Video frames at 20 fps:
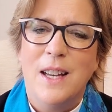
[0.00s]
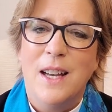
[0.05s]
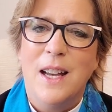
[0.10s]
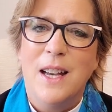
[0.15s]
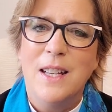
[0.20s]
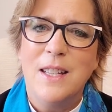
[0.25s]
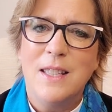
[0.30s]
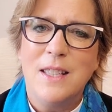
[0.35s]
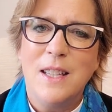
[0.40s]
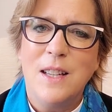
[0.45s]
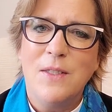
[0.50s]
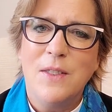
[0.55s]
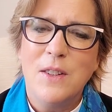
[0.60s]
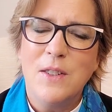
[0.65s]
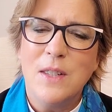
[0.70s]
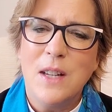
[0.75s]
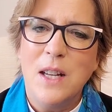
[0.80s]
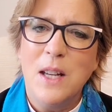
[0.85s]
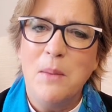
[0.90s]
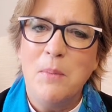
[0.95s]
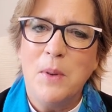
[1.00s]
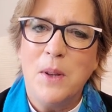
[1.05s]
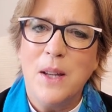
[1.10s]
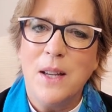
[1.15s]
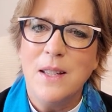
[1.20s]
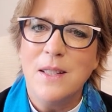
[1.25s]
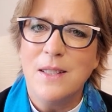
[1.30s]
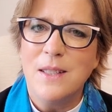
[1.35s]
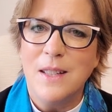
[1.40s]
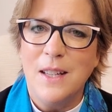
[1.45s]
and see if there's any
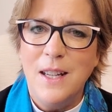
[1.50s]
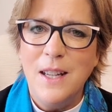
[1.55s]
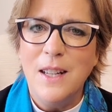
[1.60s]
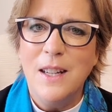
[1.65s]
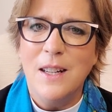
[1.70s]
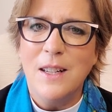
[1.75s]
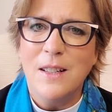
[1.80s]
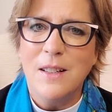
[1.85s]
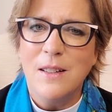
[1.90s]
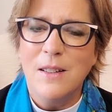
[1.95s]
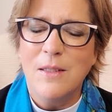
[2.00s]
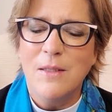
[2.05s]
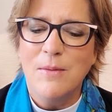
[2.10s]
place in it